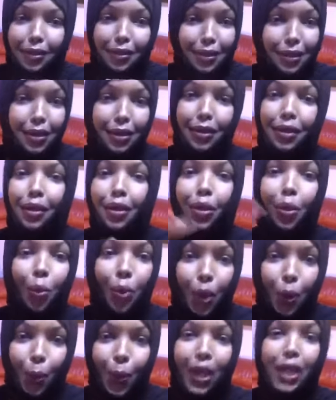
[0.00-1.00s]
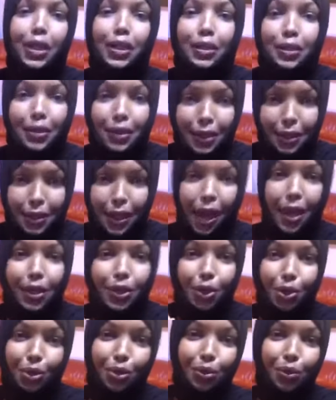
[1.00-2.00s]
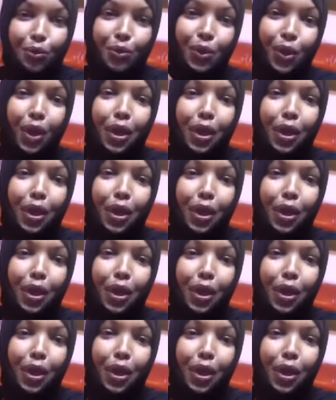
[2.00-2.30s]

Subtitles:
till we win the title